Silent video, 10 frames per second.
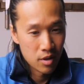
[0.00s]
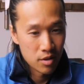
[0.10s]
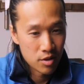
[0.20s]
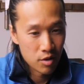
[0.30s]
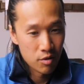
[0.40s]

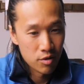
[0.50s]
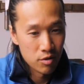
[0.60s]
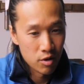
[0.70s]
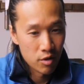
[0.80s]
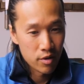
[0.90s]
So
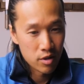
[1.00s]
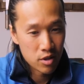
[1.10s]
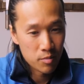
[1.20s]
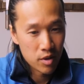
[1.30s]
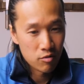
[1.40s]
there's
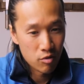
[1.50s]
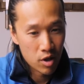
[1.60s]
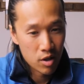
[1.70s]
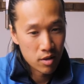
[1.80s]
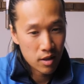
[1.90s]
something
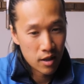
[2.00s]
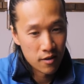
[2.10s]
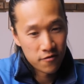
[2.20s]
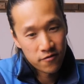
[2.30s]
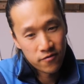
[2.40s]
wrong
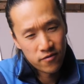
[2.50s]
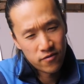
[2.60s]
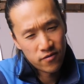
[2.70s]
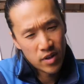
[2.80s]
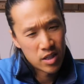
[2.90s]
if
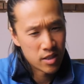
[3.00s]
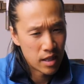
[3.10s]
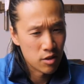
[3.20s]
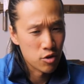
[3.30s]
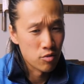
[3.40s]
it's
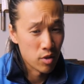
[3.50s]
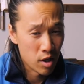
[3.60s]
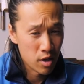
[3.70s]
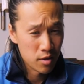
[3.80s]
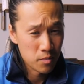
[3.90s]
taking too
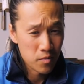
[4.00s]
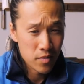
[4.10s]
long.